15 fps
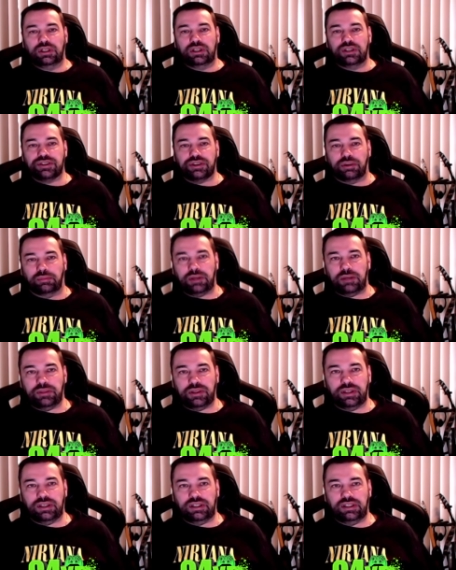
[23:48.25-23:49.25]
So maybe
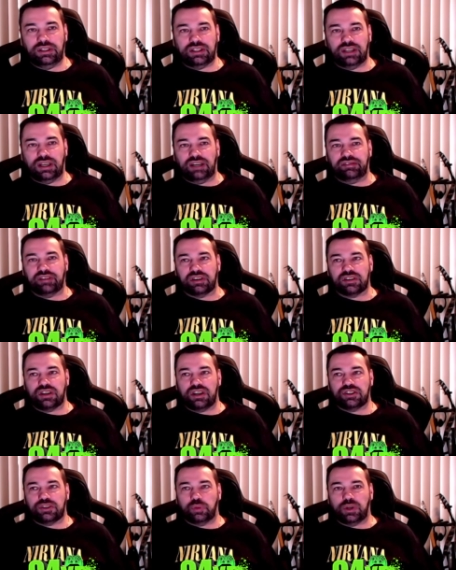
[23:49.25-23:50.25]
they need to have a,
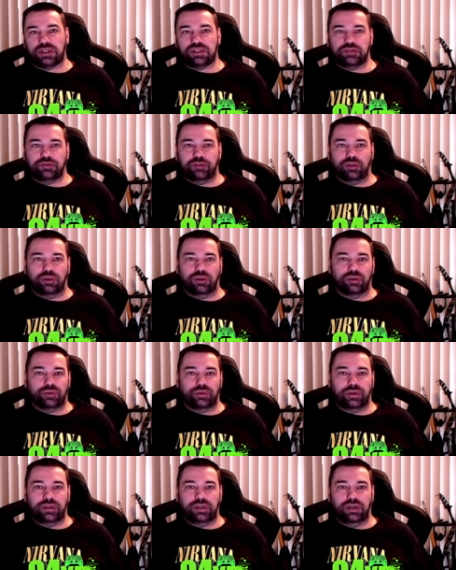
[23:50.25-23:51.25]
a switch
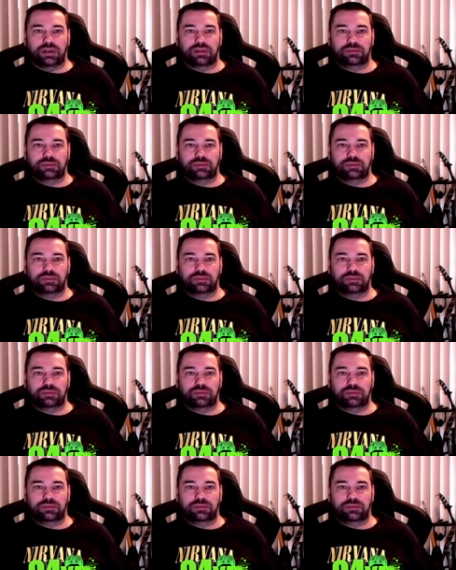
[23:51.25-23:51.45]
for you know